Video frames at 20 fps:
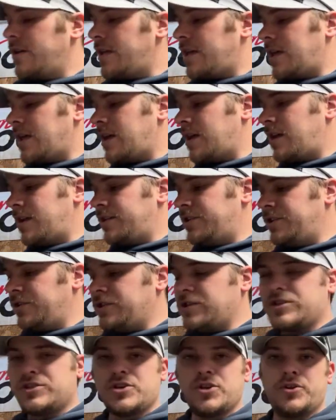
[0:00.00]
and you
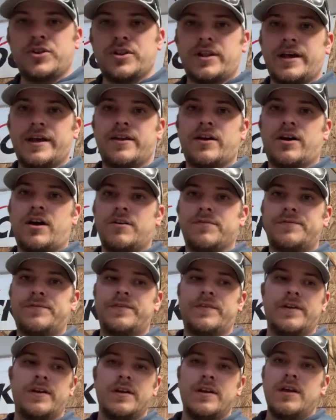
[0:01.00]
just turn the light off,